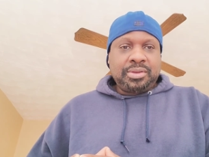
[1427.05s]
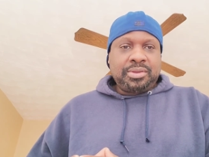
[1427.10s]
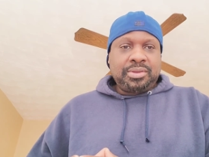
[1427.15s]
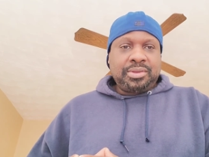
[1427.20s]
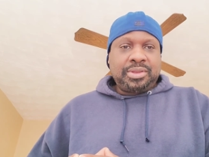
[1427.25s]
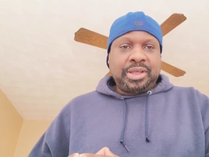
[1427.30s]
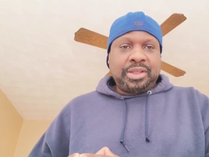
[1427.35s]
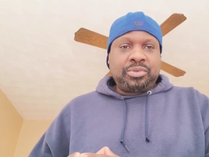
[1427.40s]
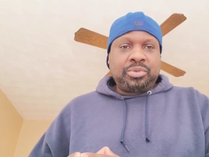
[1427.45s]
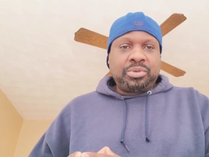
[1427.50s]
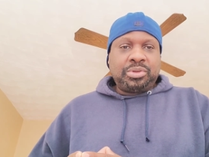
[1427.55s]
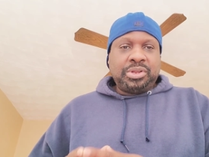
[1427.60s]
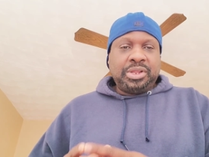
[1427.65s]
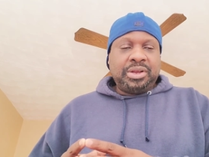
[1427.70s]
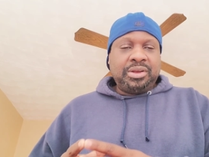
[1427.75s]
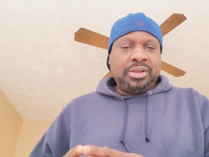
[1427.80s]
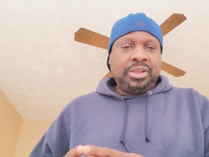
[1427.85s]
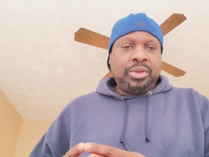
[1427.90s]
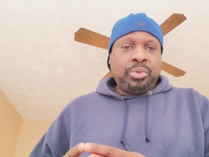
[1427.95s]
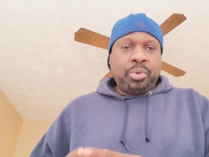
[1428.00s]
that's
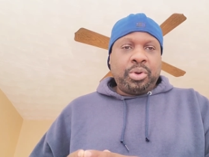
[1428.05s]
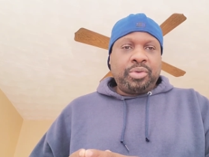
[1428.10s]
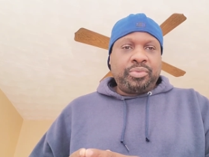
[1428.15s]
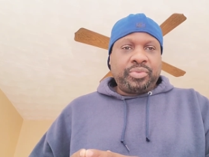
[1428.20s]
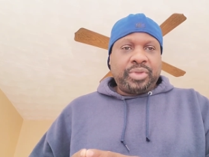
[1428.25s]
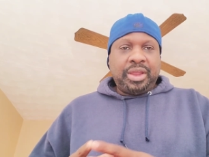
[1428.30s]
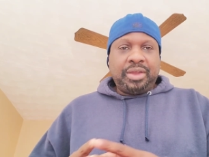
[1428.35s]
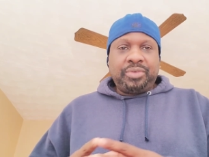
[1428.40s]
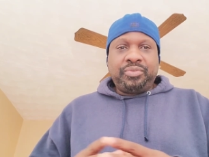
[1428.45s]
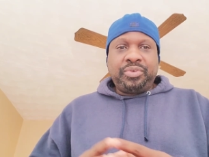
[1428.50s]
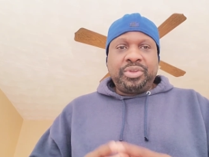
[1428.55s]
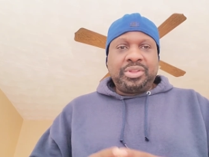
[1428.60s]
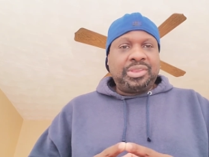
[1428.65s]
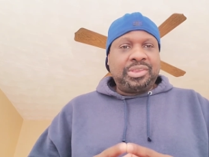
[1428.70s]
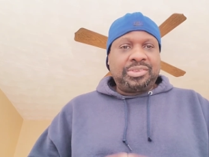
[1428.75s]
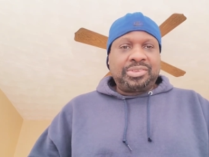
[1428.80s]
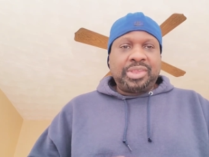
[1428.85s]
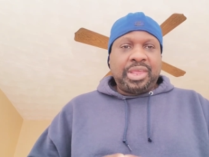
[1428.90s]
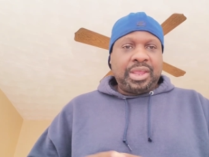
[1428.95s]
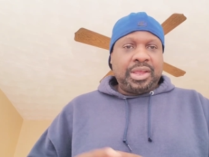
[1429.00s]
literally worth like 50
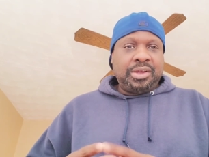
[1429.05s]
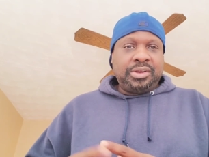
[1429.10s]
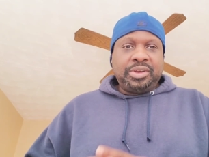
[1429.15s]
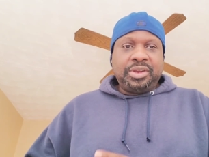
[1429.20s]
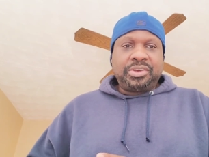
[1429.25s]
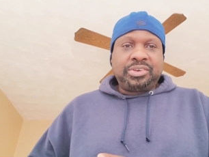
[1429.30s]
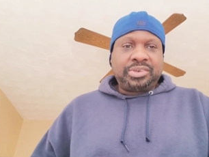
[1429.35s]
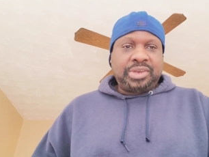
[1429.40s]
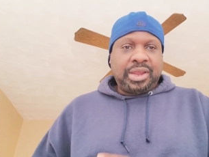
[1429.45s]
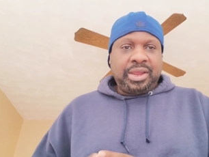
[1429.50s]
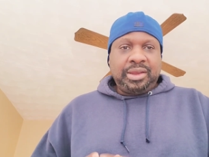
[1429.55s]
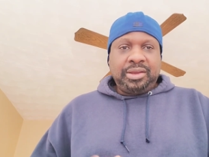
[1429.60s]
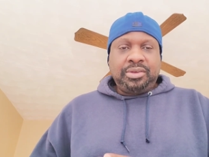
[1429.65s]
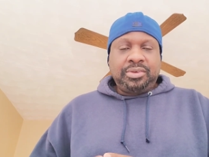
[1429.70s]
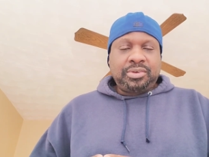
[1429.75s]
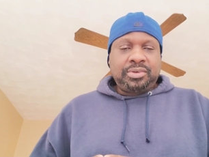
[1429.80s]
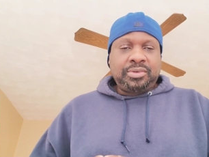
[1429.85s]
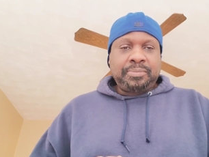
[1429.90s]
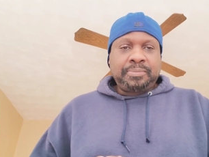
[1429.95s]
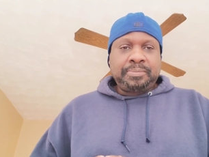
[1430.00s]
cent on the
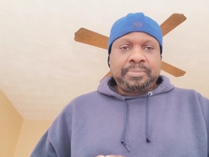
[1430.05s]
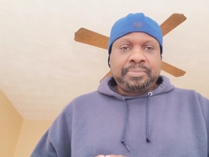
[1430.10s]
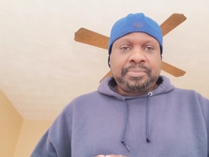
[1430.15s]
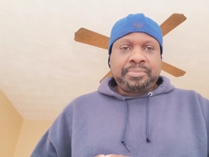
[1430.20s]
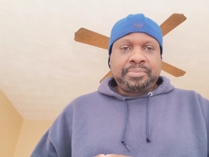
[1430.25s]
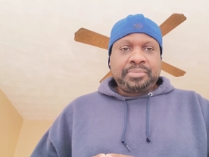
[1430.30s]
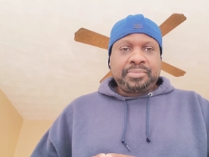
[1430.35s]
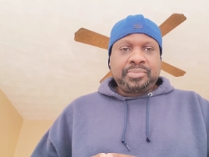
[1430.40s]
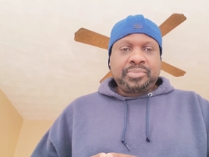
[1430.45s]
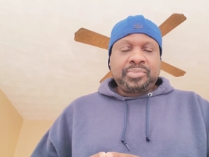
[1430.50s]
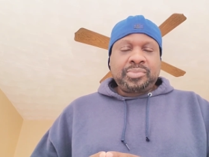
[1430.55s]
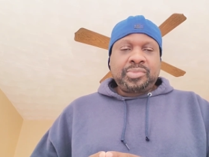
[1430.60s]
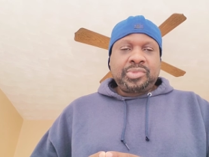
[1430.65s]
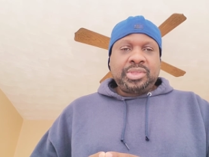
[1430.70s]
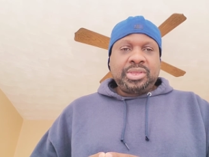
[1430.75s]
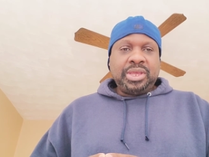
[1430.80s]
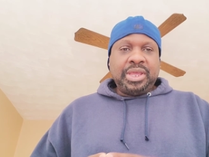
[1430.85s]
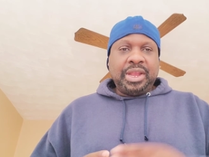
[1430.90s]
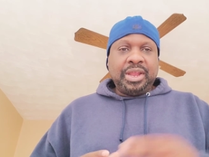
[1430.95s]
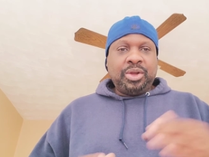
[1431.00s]
exchange,
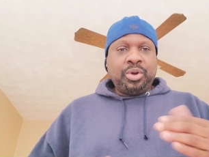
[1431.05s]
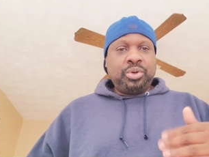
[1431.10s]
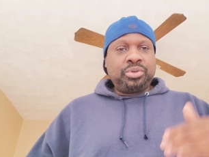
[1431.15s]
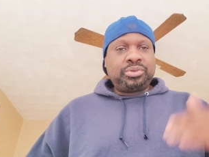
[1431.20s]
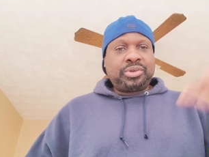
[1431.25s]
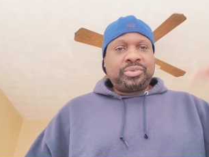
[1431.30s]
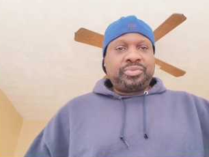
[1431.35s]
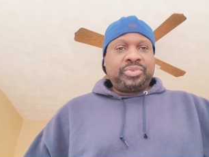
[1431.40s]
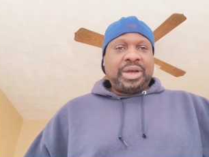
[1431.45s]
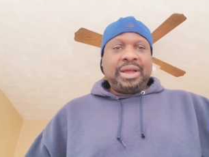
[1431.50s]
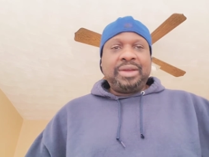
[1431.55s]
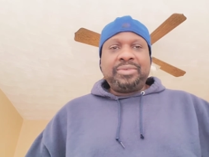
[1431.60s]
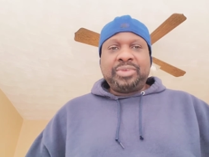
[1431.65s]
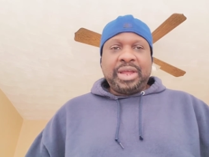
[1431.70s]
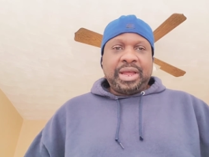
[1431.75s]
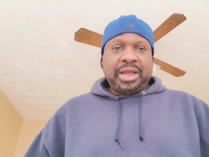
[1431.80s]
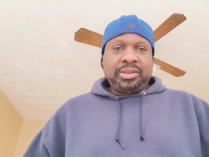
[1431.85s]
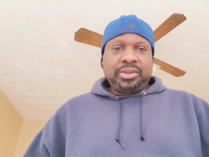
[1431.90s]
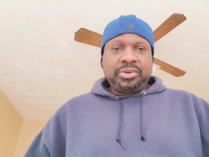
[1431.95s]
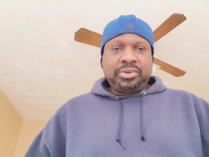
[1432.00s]
and it goes to
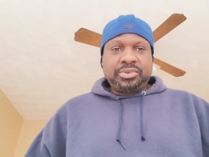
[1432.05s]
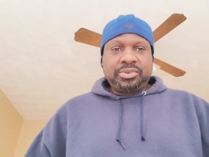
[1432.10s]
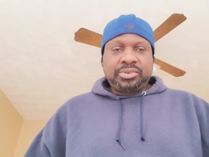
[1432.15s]
$5,